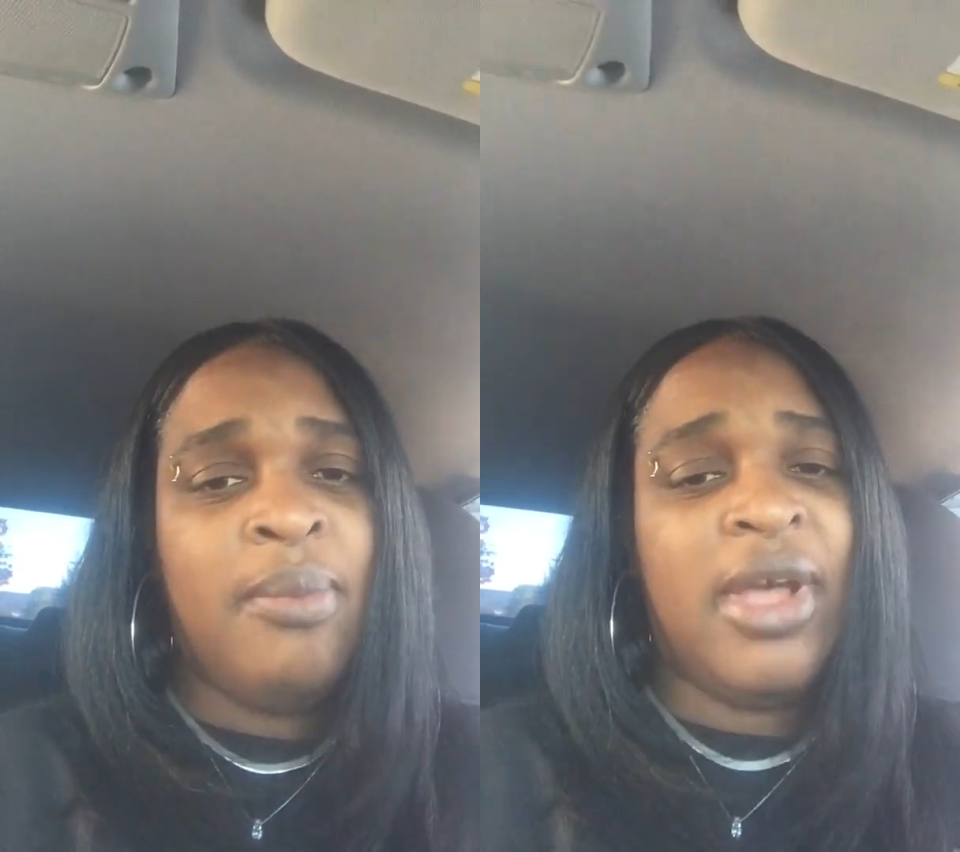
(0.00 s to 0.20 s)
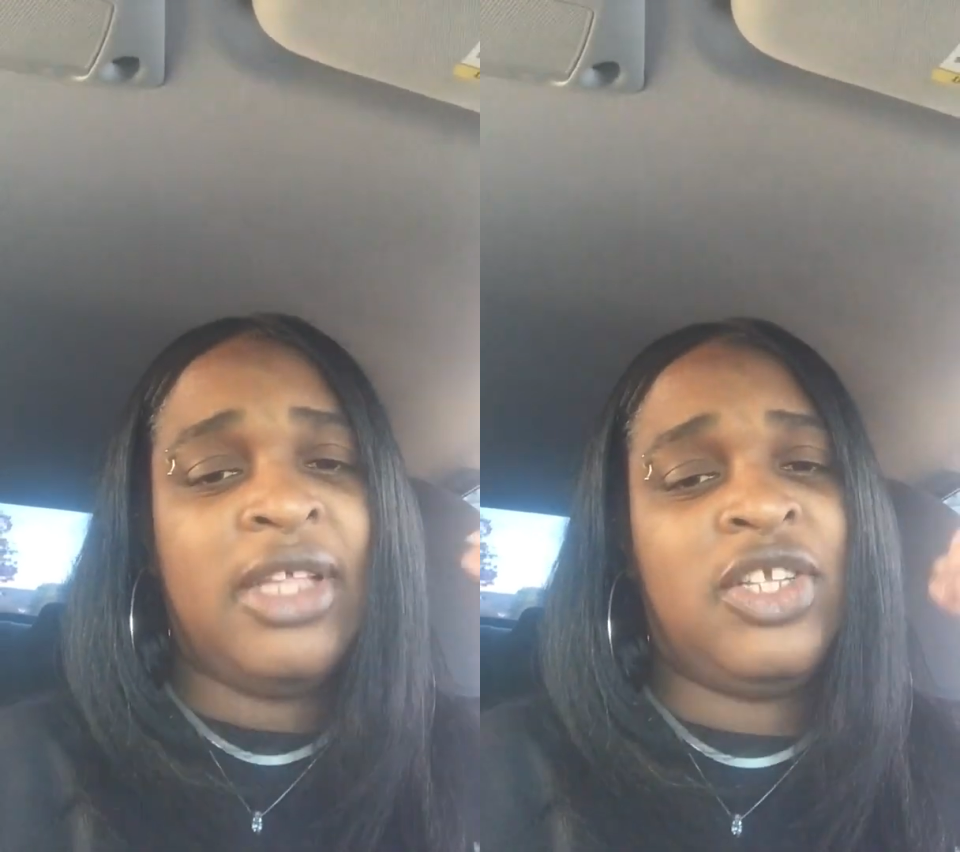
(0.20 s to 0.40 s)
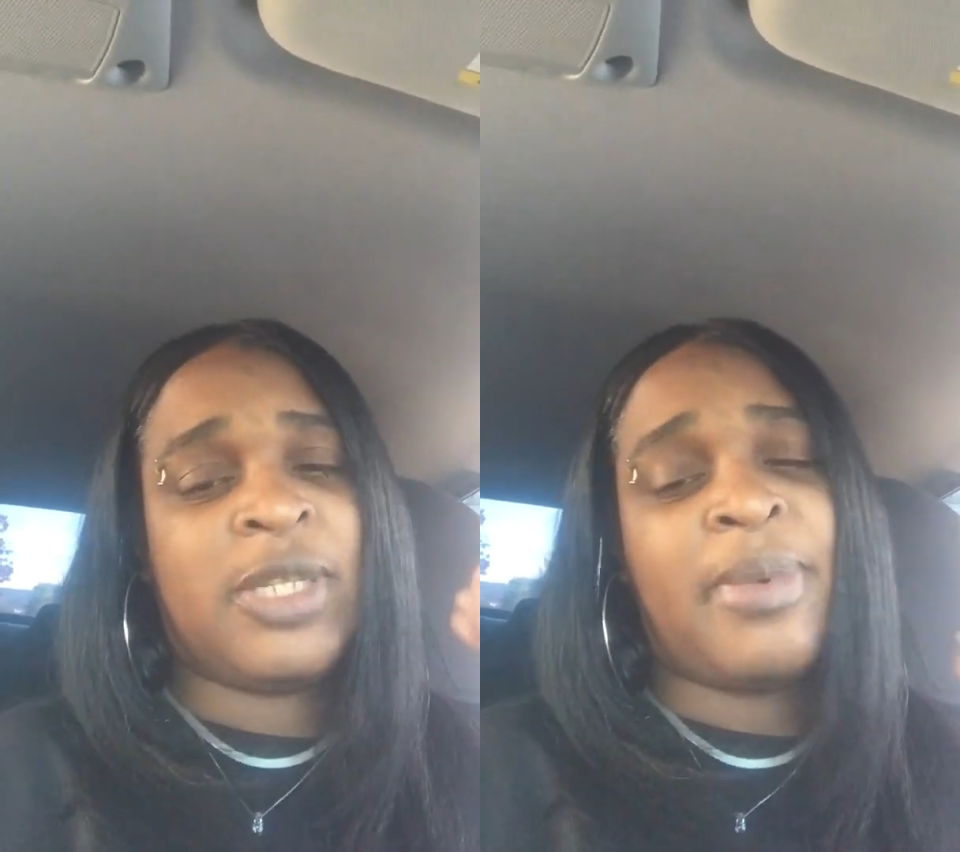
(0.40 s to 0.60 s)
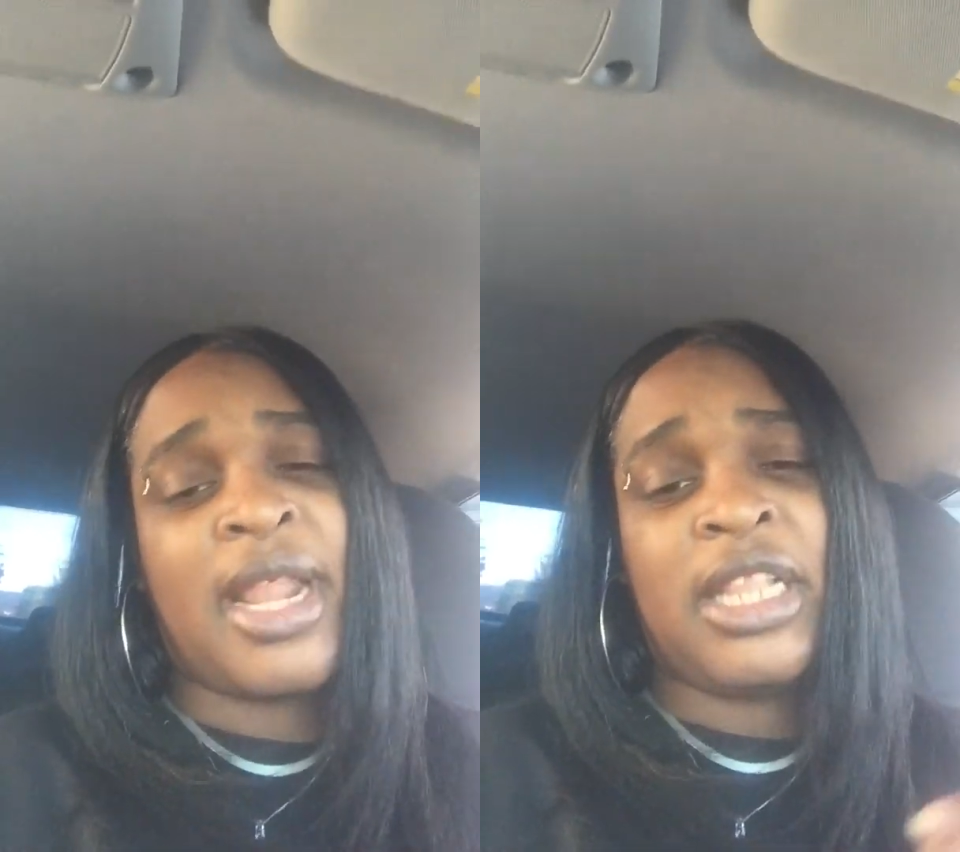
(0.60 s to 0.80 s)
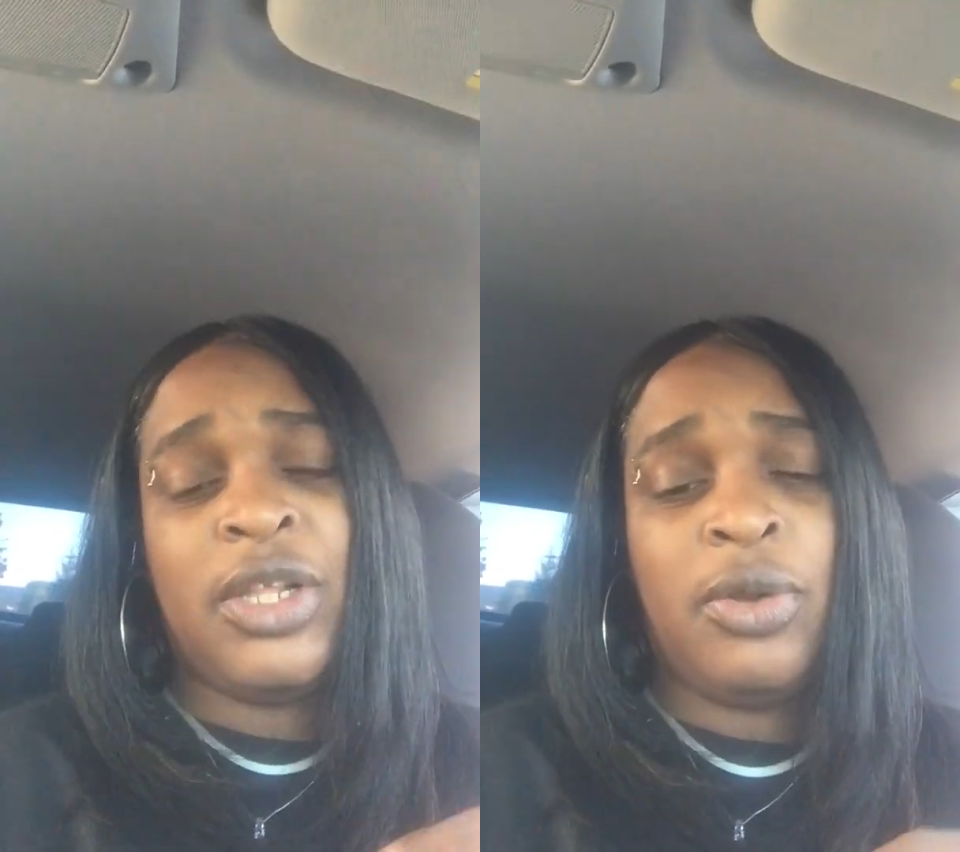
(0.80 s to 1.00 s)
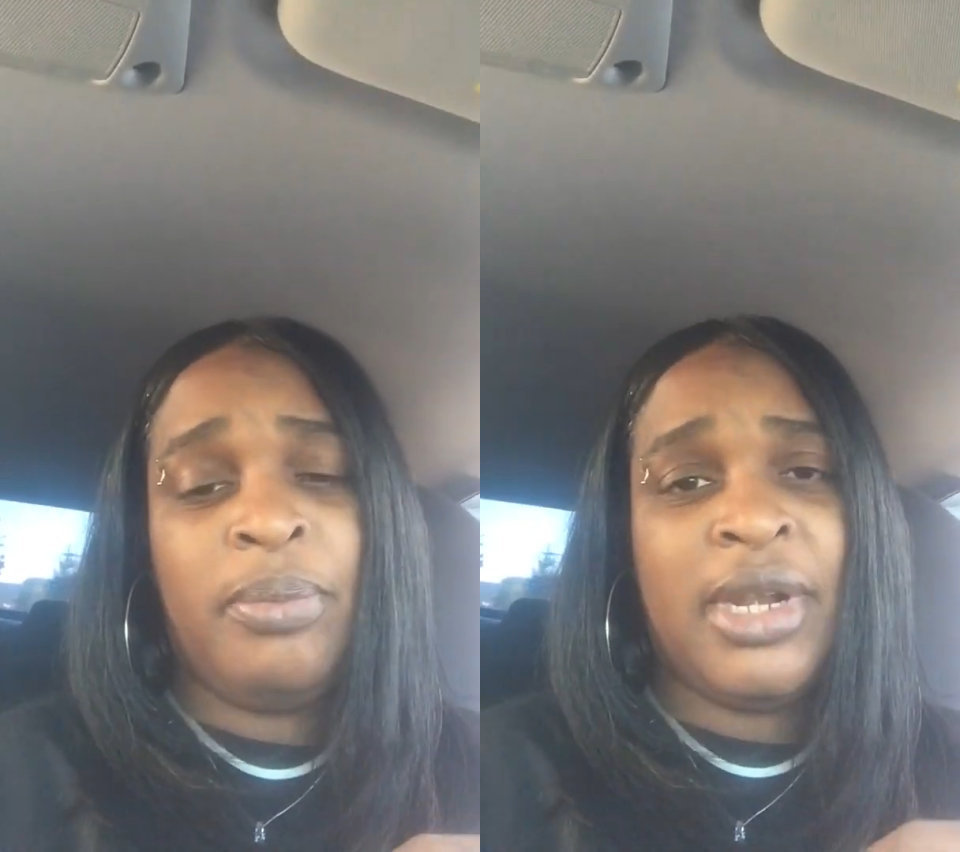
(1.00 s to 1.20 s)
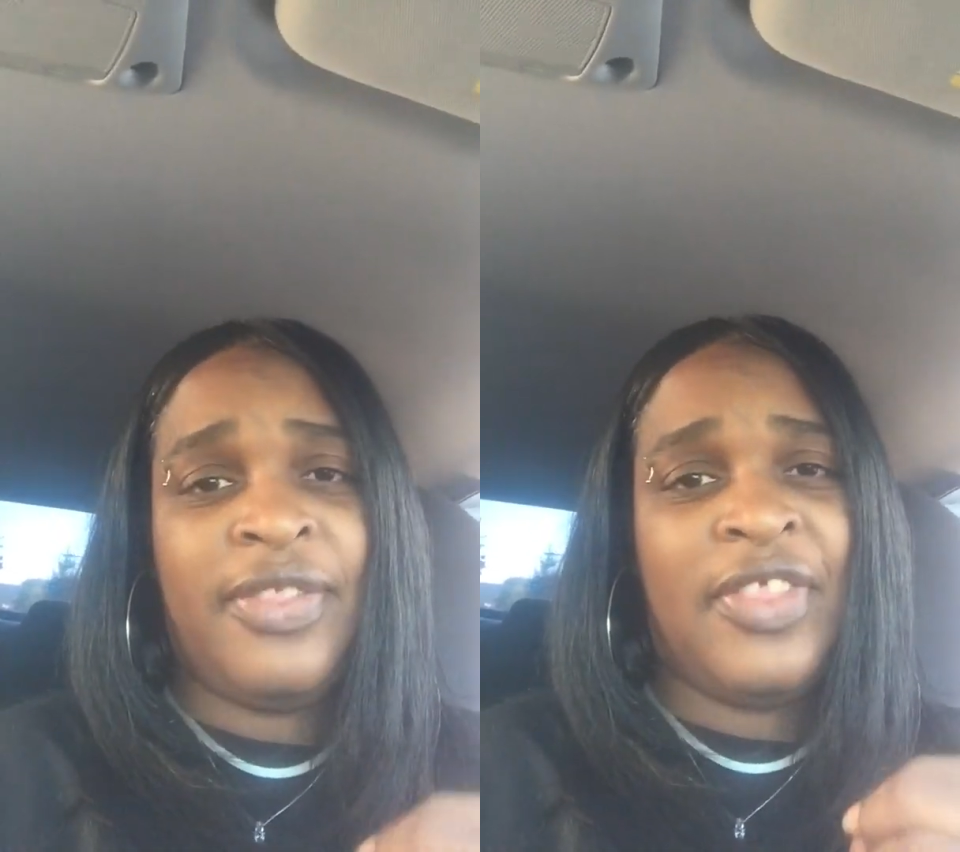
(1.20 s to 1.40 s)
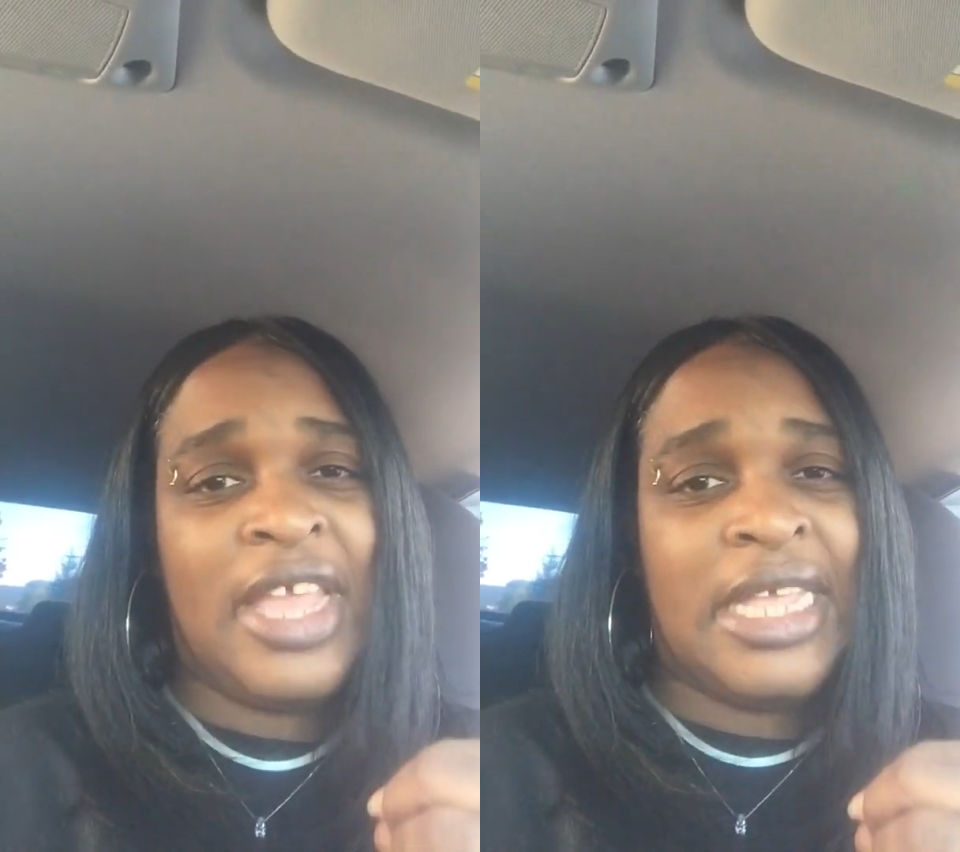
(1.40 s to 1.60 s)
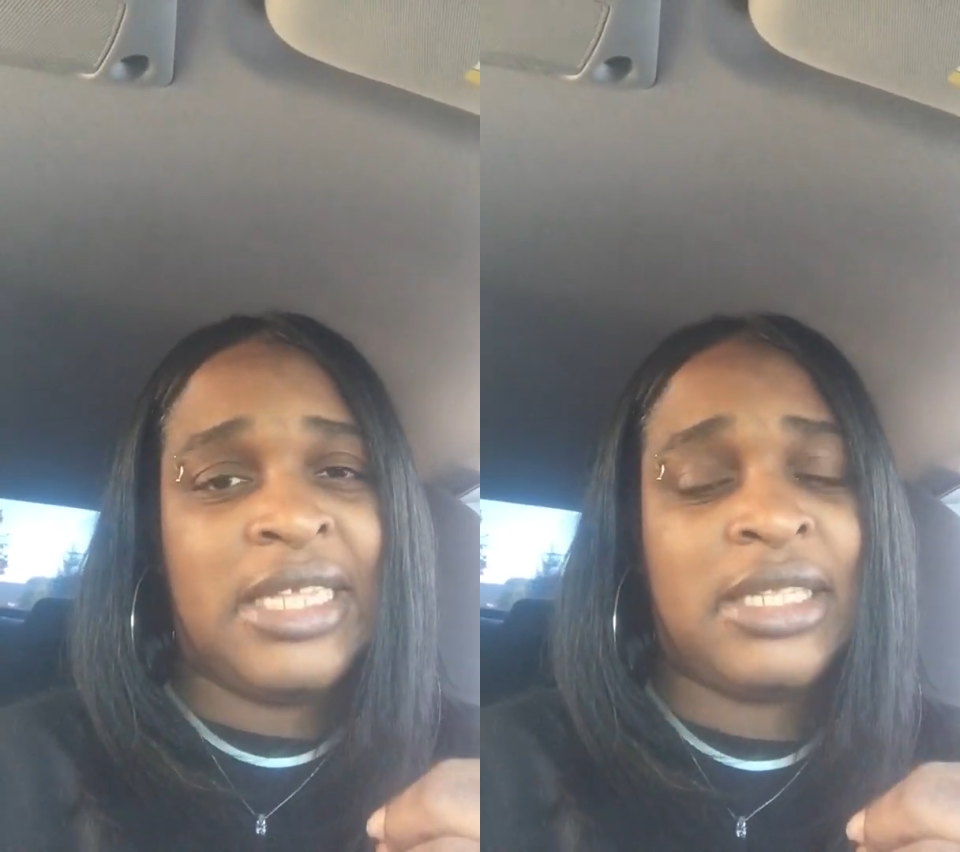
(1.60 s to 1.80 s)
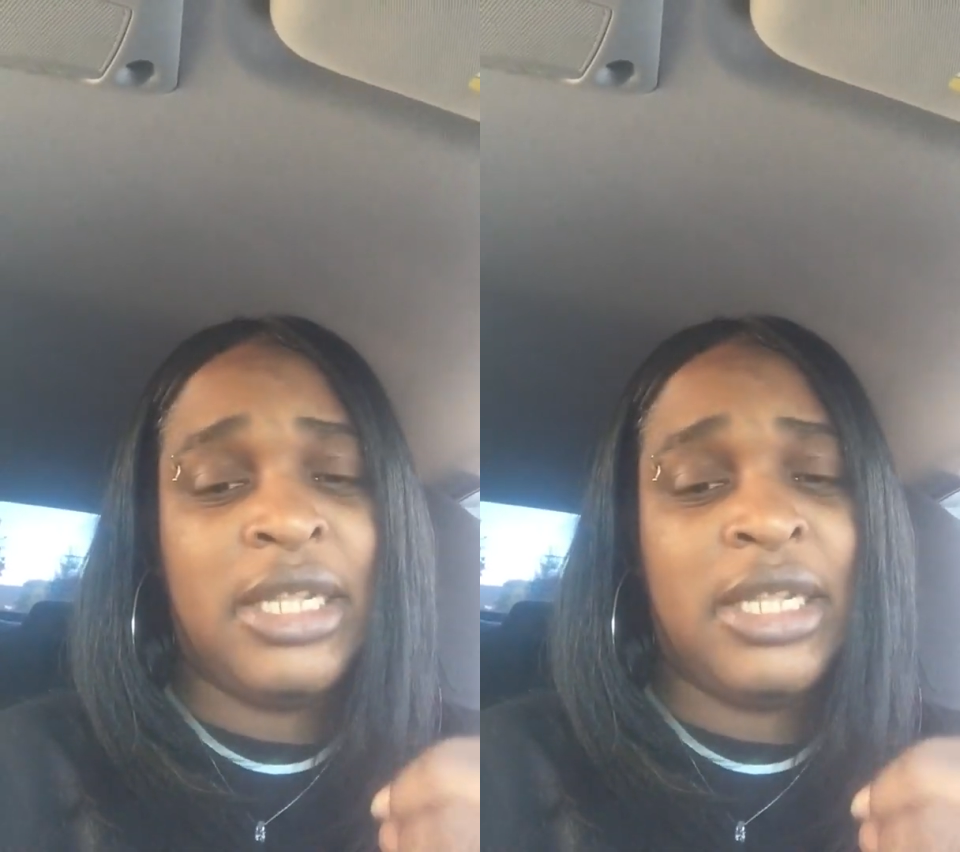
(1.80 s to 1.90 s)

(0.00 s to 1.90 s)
but just by the little bit of things